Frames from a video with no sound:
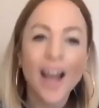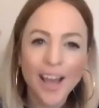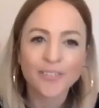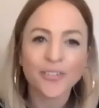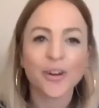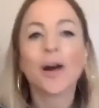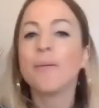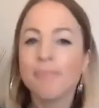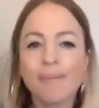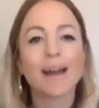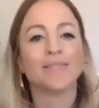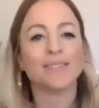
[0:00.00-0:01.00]
I have got a
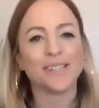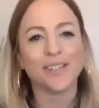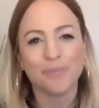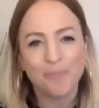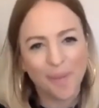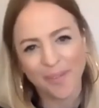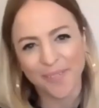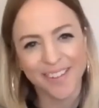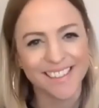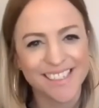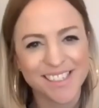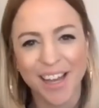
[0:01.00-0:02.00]
mountain of pivots